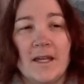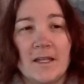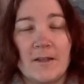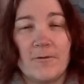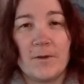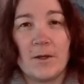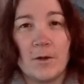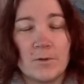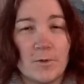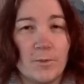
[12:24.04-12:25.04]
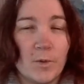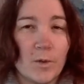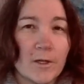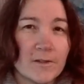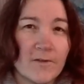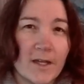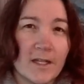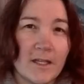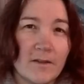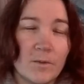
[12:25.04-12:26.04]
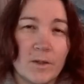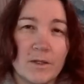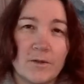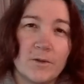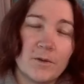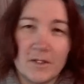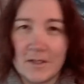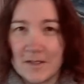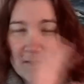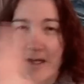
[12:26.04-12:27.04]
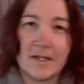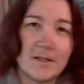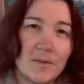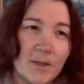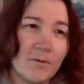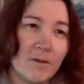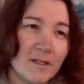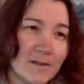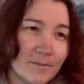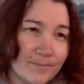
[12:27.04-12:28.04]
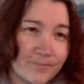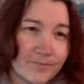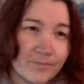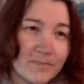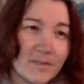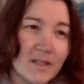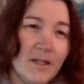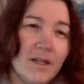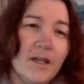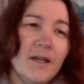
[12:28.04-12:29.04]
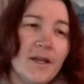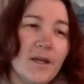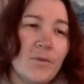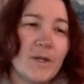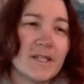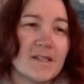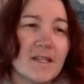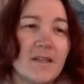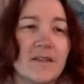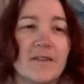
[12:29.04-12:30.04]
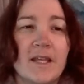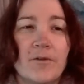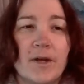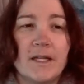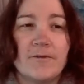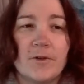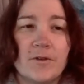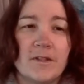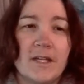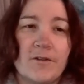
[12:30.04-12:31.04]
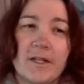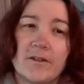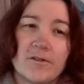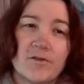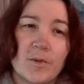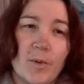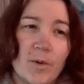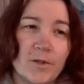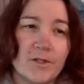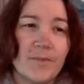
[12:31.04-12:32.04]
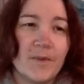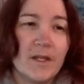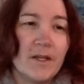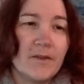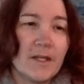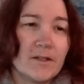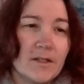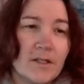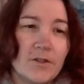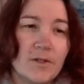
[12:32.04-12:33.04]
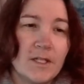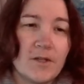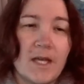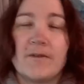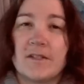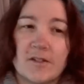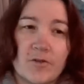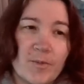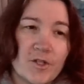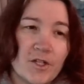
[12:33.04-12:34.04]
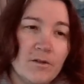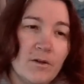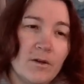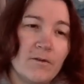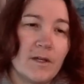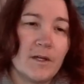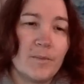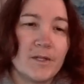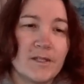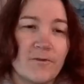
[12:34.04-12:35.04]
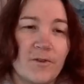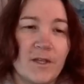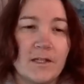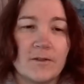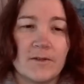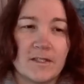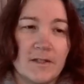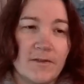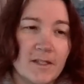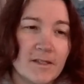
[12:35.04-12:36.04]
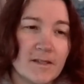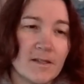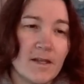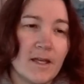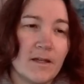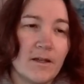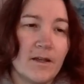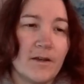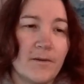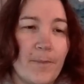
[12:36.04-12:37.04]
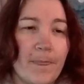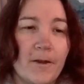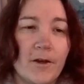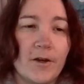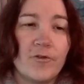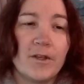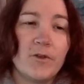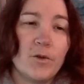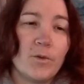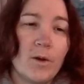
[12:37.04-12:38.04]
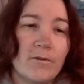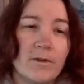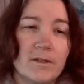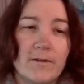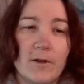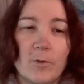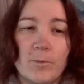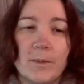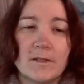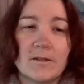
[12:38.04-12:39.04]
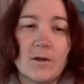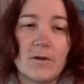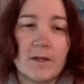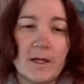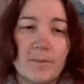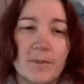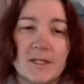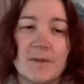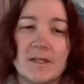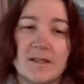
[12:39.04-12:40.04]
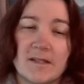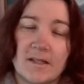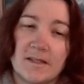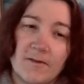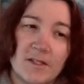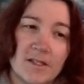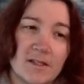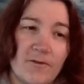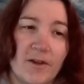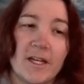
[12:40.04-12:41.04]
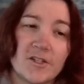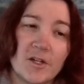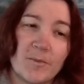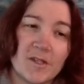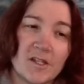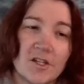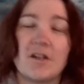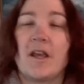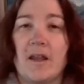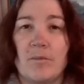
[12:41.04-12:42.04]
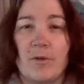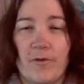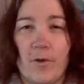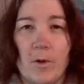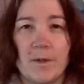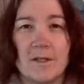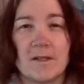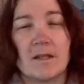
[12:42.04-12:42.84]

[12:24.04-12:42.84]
And if we go to Bolagsverket, the one who decides about this, we can see that they write for the director's report that you need to have a description of the company's field of activities and a review of the development of the company's business activities, financial position and performance.